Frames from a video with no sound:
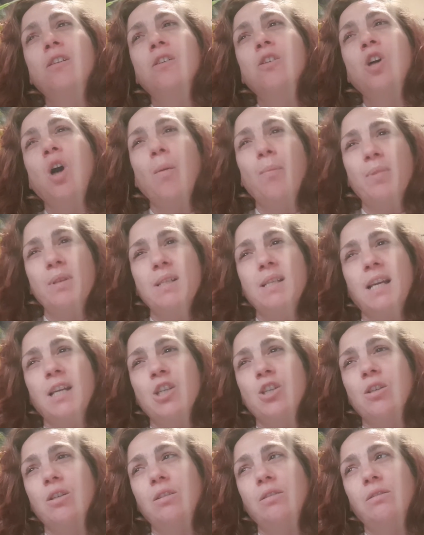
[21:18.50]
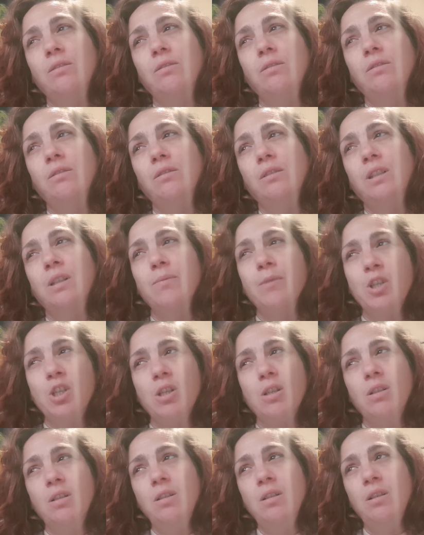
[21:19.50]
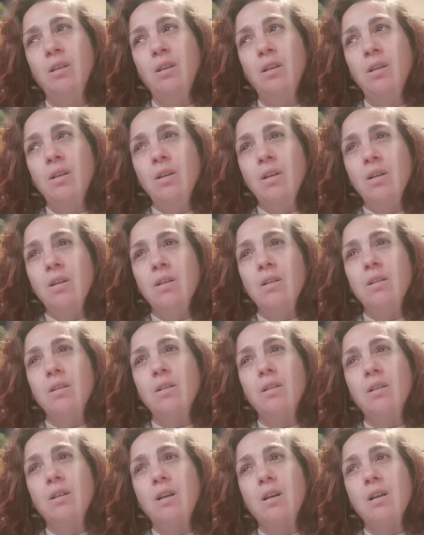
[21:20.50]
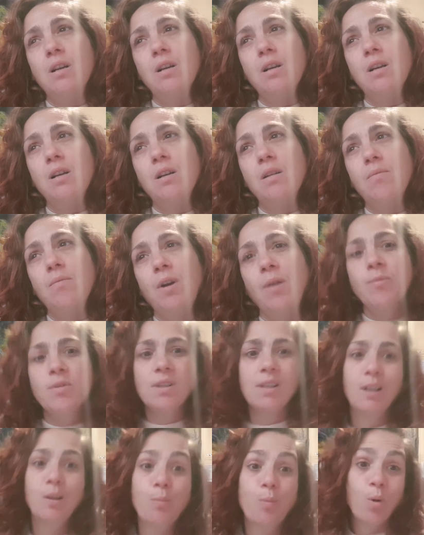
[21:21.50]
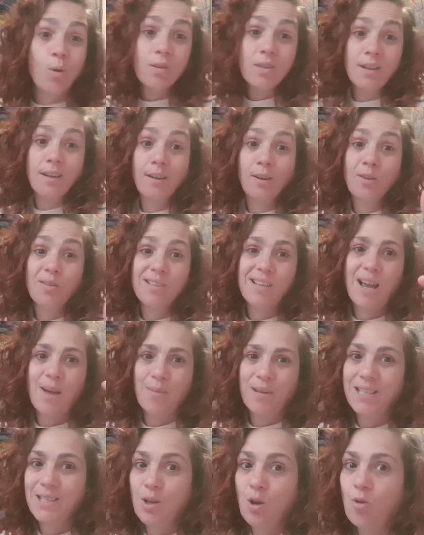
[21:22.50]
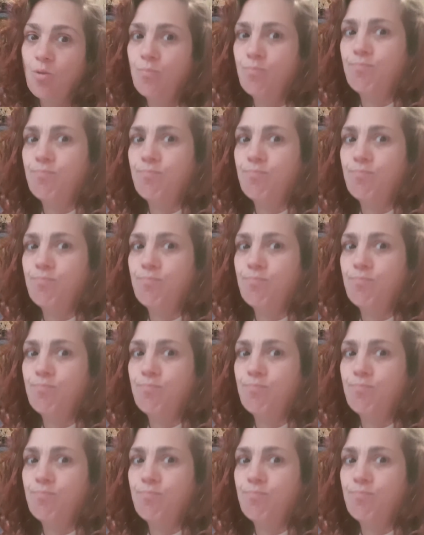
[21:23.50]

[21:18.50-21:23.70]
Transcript: Compensation Commission. I'm just going to pause it because hubby's home.